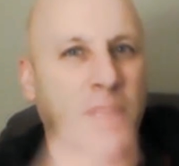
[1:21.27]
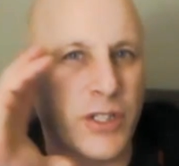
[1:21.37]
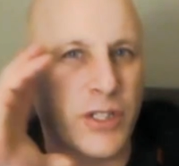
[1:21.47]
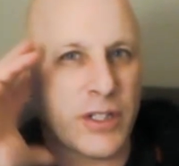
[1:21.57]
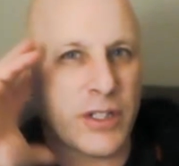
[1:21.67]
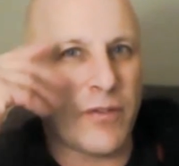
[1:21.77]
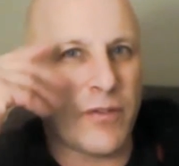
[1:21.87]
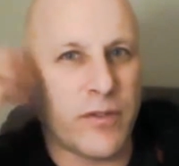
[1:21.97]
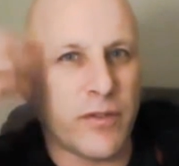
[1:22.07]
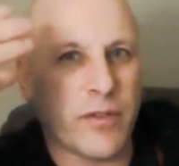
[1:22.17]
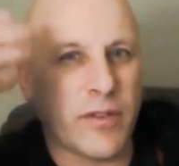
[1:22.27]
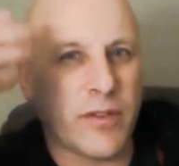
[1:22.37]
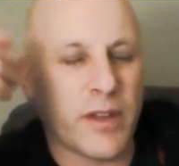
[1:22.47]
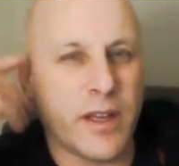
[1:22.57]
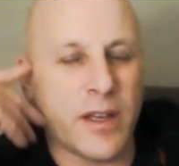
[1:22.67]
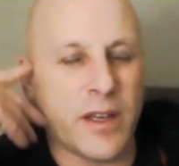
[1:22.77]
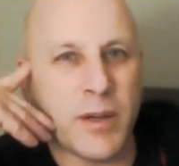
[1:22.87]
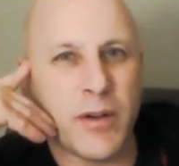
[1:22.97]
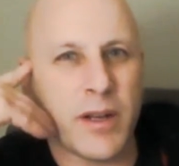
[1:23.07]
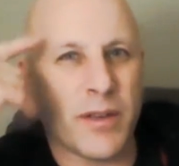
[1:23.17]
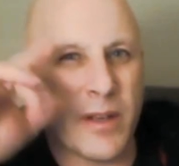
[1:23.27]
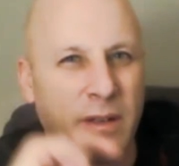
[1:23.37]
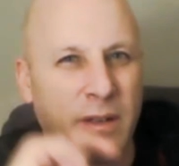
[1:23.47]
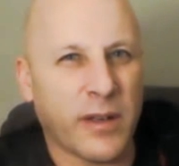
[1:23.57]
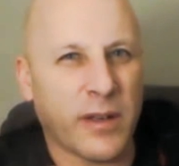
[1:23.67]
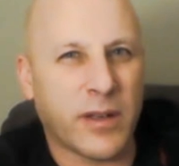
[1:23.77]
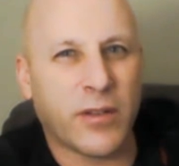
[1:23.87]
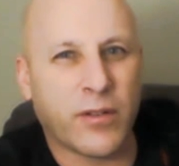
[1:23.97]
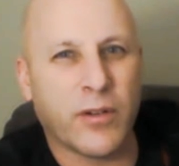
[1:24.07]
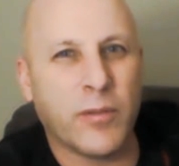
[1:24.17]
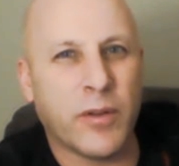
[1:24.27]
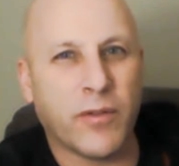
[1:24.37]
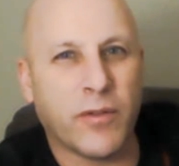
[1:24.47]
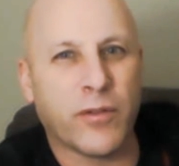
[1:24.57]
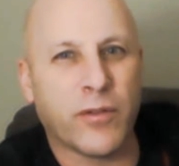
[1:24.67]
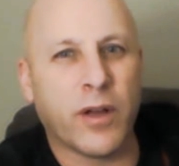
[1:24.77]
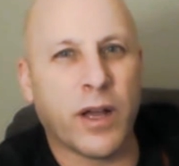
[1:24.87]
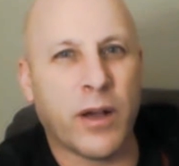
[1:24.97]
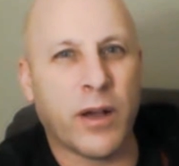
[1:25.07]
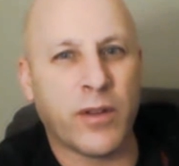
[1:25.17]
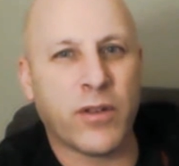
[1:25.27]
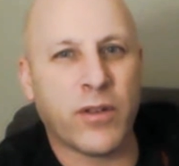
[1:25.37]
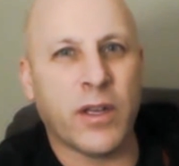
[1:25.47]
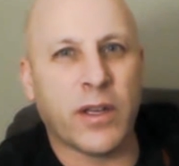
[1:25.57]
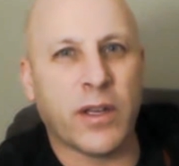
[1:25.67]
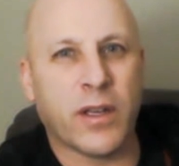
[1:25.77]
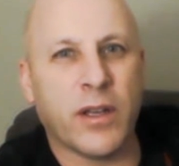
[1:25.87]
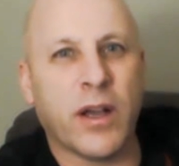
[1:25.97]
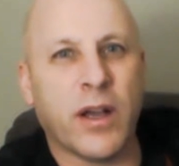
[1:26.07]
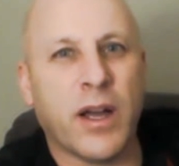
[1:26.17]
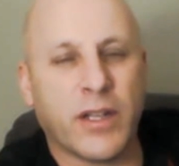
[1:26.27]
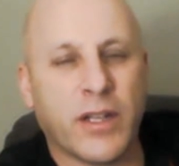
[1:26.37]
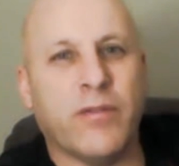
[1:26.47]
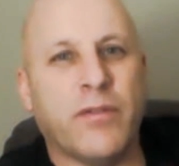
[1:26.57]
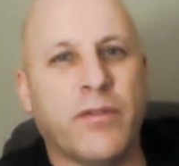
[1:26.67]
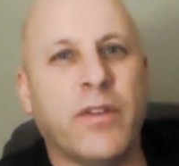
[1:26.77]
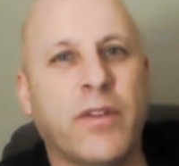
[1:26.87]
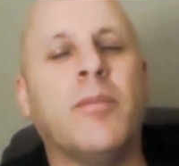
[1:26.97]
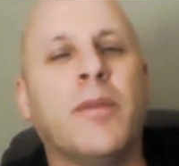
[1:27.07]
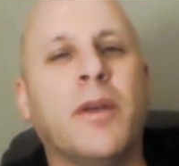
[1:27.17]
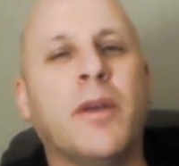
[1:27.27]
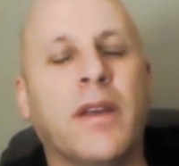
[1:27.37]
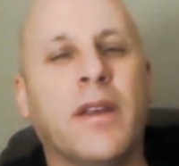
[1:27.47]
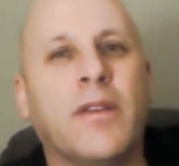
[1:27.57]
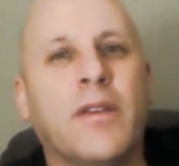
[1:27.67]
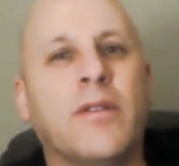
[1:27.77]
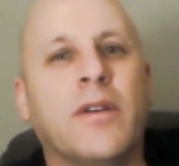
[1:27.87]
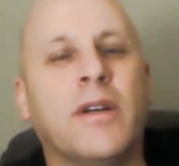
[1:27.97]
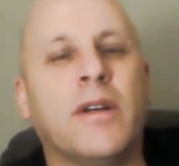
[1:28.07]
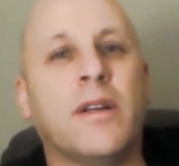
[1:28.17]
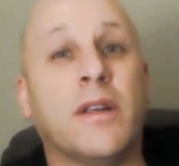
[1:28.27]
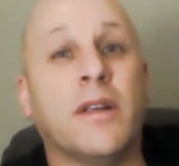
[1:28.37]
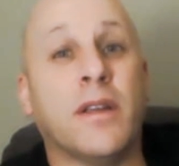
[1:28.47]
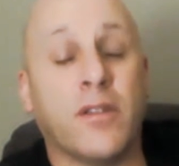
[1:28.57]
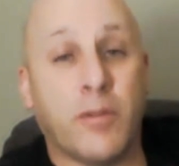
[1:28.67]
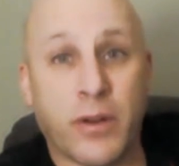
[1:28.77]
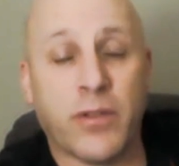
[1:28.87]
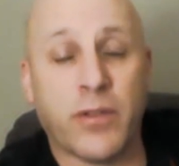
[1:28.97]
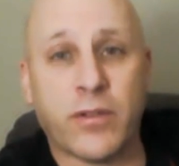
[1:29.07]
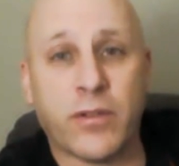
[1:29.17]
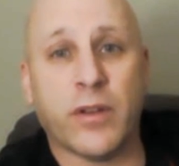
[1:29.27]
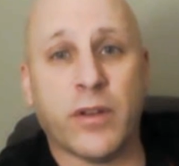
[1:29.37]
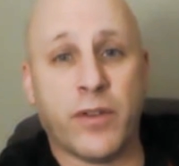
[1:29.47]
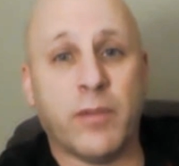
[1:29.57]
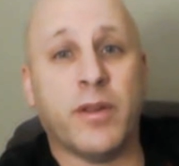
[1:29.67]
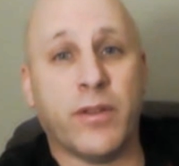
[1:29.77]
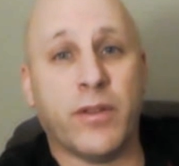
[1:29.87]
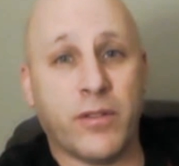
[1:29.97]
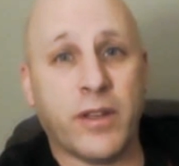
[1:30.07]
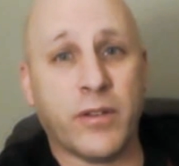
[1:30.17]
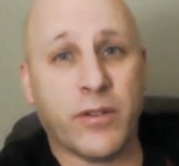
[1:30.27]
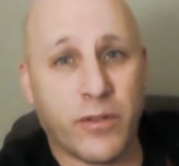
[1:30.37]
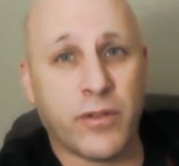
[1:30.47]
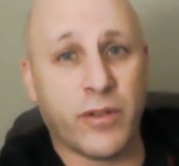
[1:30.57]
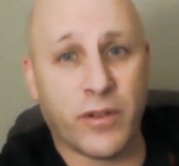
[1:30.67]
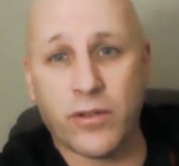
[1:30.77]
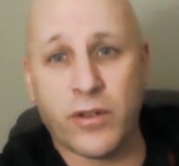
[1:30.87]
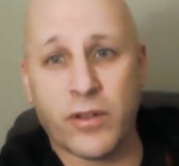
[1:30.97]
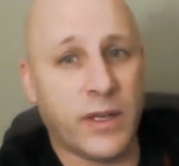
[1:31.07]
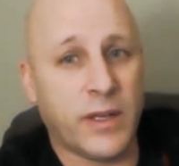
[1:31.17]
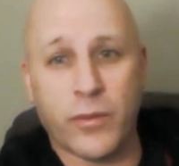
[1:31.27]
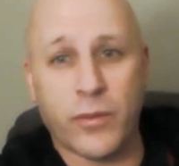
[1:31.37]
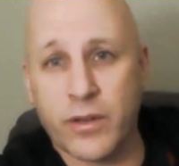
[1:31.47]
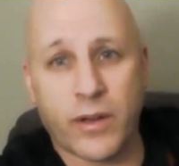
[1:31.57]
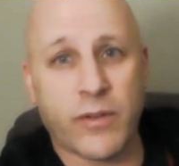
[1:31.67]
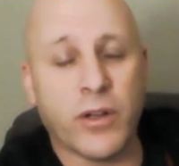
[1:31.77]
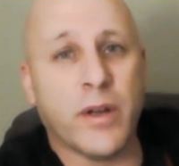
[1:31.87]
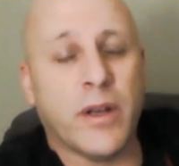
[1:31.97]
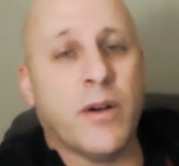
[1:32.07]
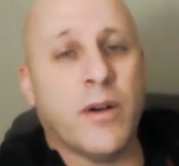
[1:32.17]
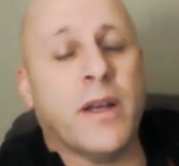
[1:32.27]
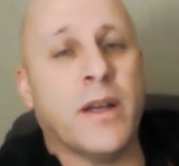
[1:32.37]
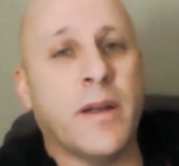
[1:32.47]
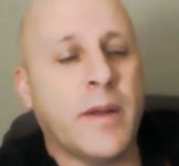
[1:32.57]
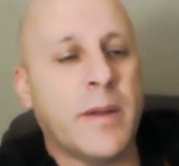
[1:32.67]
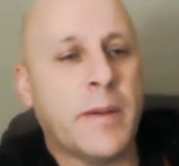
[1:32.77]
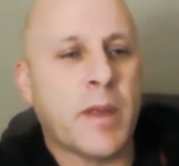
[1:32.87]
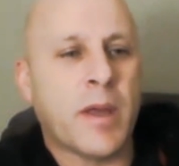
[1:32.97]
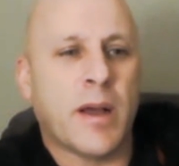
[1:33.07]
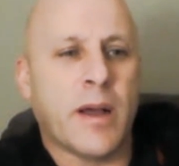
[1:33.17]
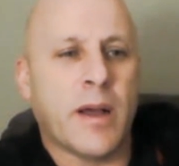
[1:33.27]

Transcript: And so that shift of thinking about it and that discernment for how is God actually invited me into an experience of Him at the center through this what's ever going on.